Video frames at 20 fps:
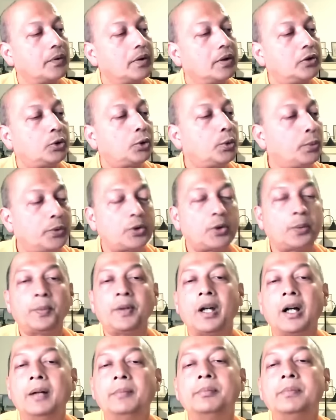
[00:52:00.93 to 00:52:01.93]
it should be
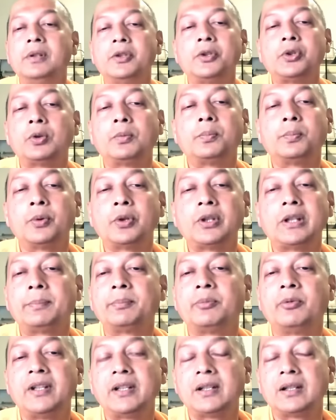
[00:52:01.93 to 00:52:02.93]
humble, should put
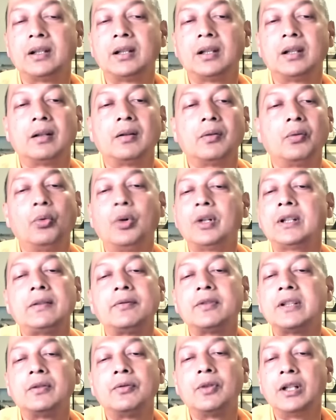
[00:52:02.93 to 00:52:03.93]
up with
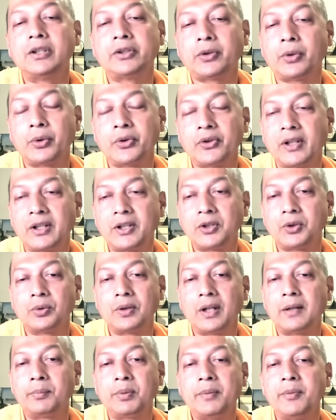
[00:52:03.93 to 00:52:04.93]
whatever the world throws at you.
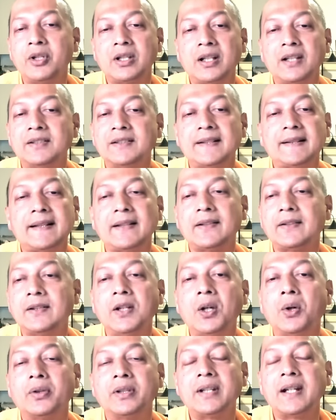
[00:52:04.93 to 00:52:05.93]
And Premeshanji says,
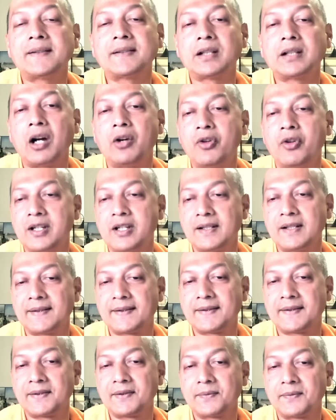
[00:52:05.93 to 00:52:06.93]
no, that's
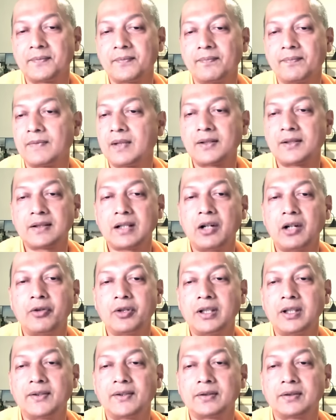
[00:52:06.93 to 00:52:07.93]
cowardice. That's
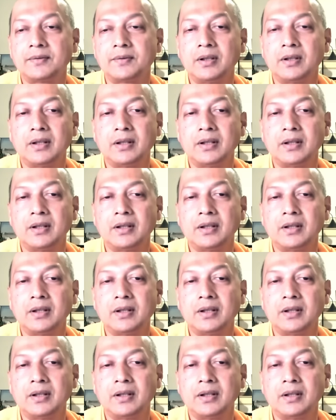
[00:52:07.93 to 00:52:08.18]
cowardice.